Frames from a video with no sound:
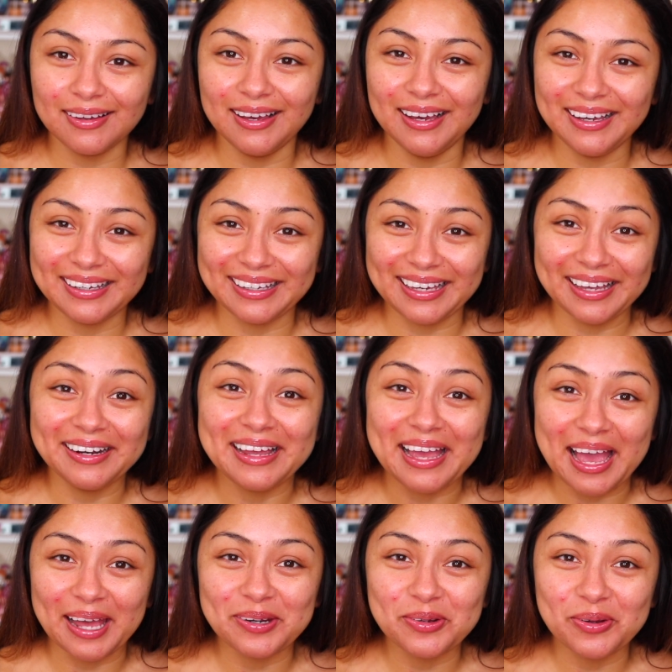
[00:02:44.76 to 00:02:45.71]
get a
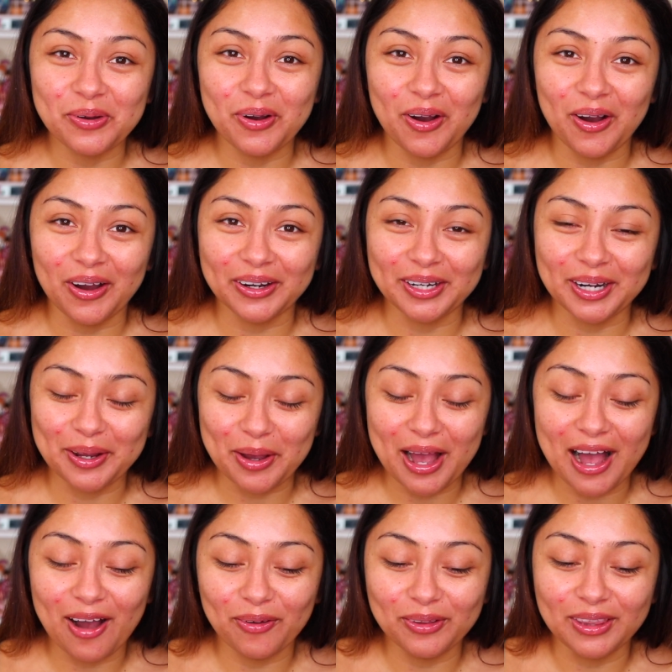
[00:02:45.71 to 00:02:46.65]
handle on how